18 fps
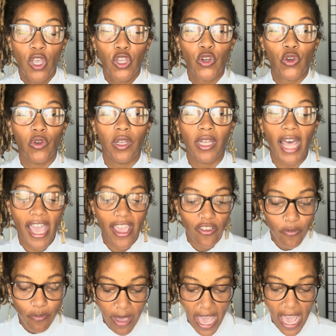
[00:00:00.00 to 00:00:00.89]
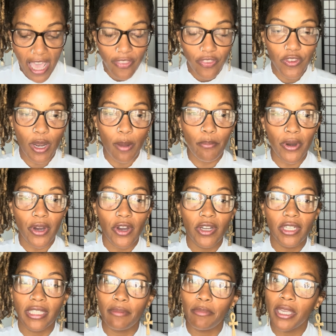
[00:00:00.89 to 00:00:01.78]
Your life path
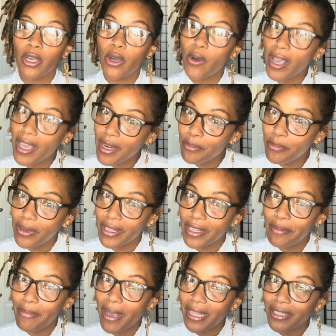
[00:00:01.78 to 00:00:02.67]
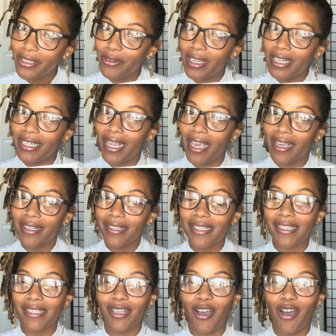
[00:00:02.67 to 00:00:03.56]
number, let me go ahead and pull up my little
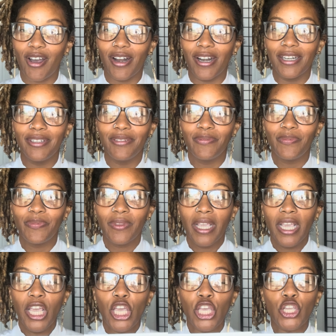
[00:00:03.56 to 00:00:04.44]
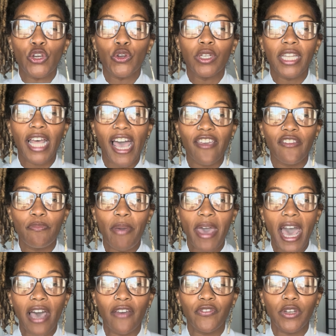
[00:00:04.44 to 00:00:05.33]
index card. Your life
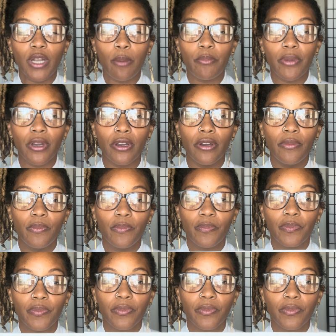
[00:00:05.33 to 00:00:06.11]
path number,